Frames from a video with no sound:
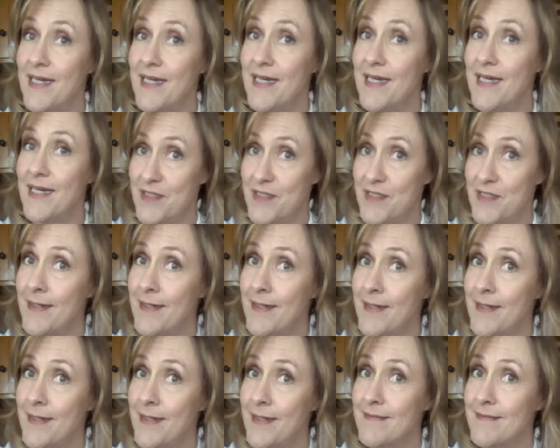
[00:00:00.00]
Have you done
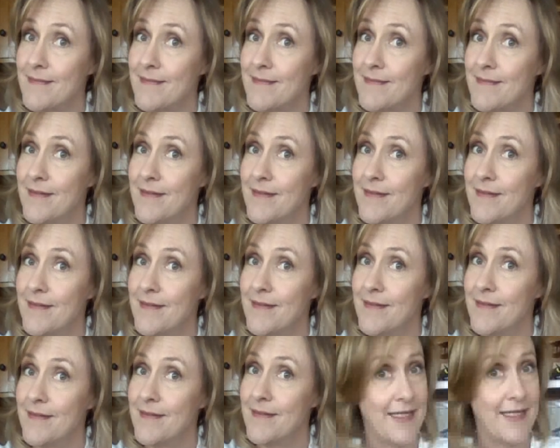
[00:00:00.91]
it? Do
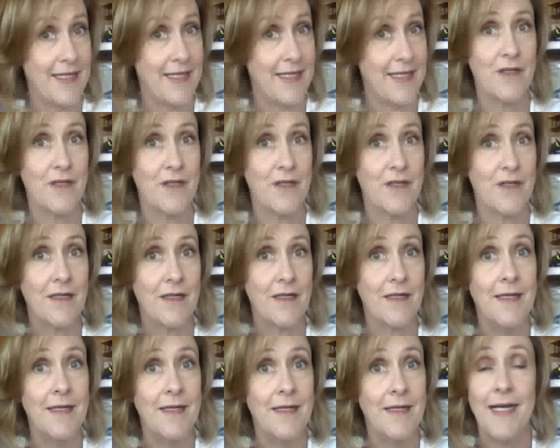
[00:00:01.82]
you let your dog
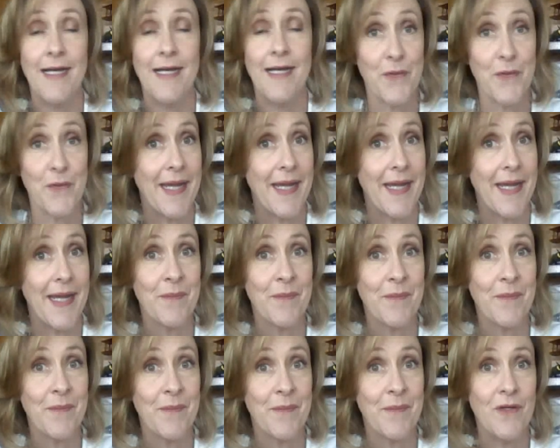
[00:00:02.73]
or other
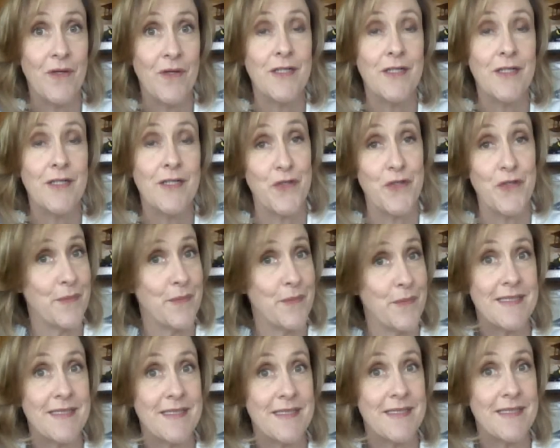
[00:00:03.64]
animal do the
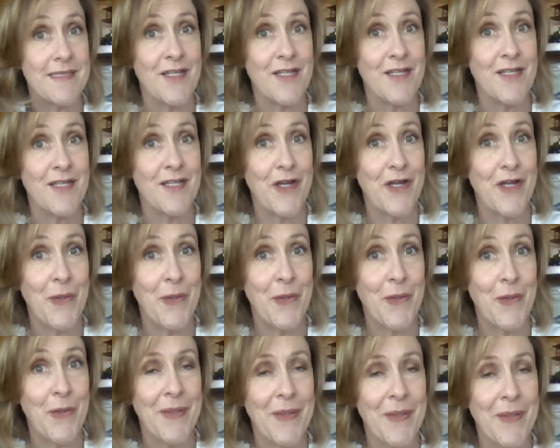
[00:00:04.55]
business in the front
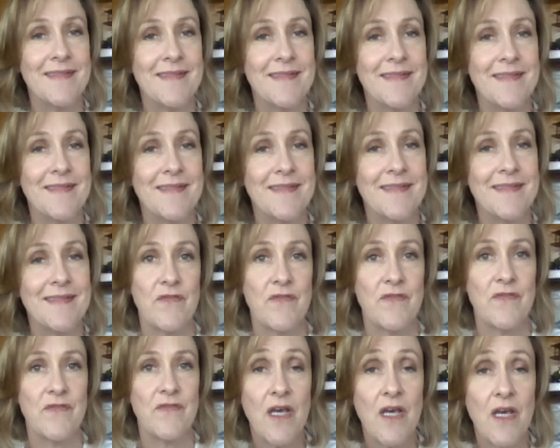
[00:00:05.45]
yard? If
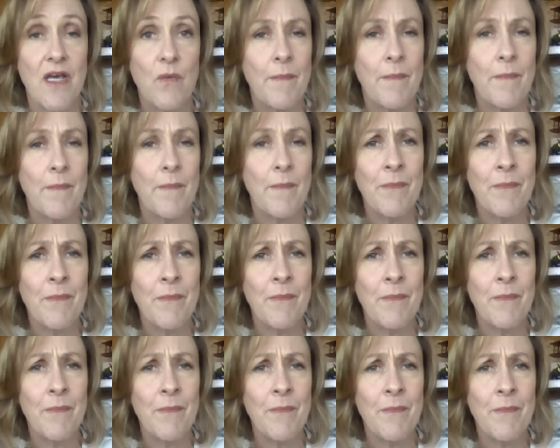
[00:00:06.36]
so,
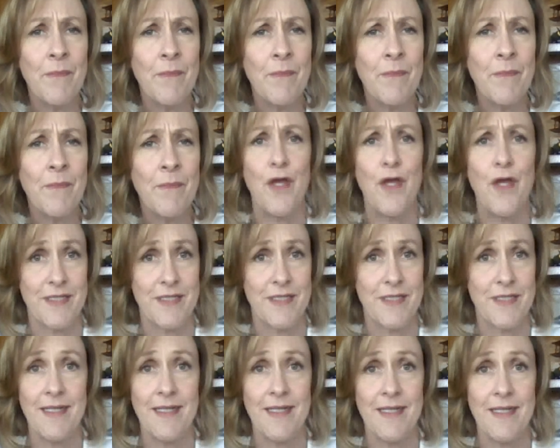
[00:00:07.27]
remember,
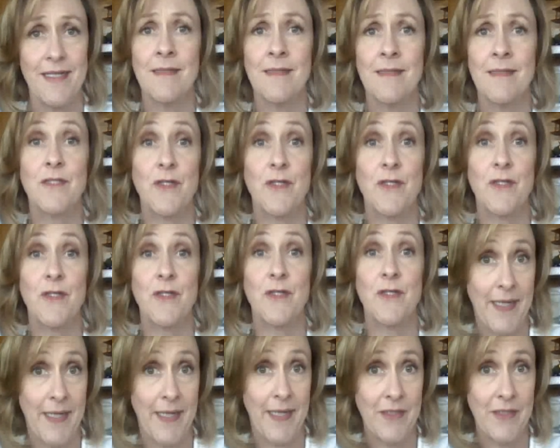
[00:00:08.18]
those things, those
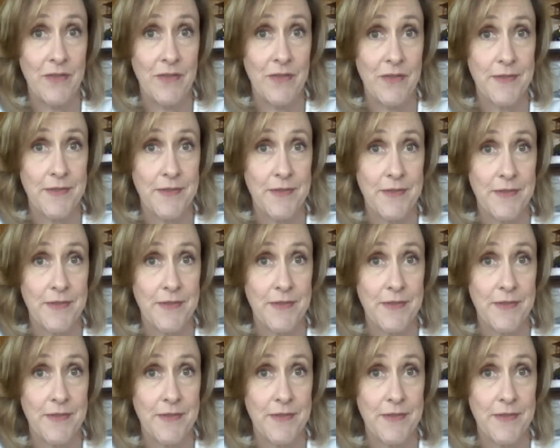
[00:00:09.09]
piles,